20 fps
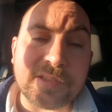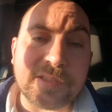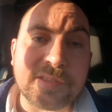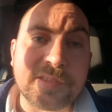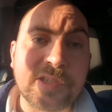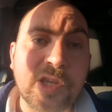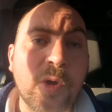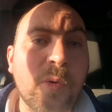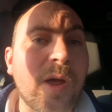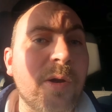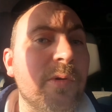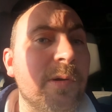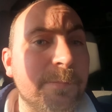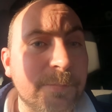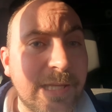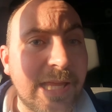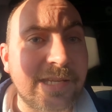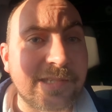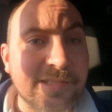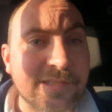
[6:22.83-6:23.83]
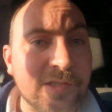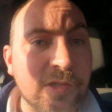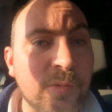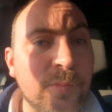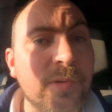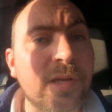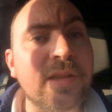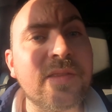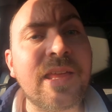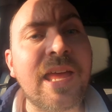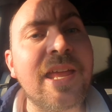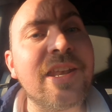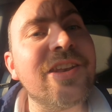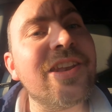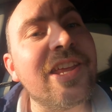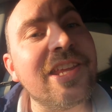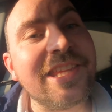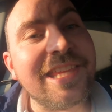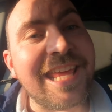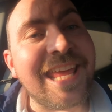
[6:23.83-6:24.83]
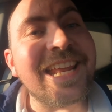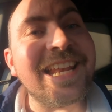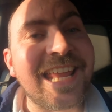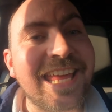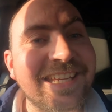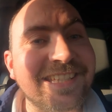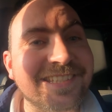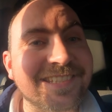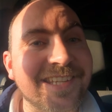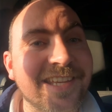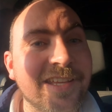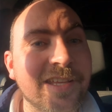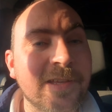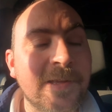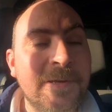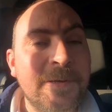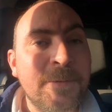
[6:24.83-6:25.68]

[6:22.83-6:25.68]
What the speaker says: So I replaced them, and then a year later,